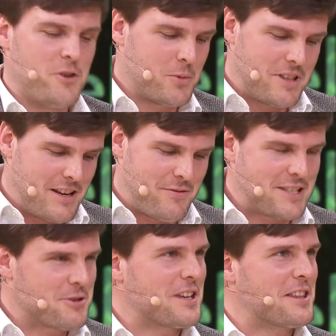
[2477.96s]
future where the
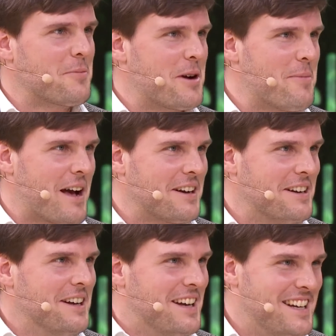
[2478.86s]
investors get their money
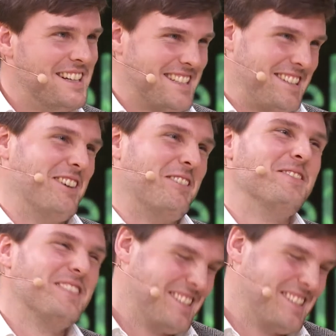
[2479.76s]
back. No.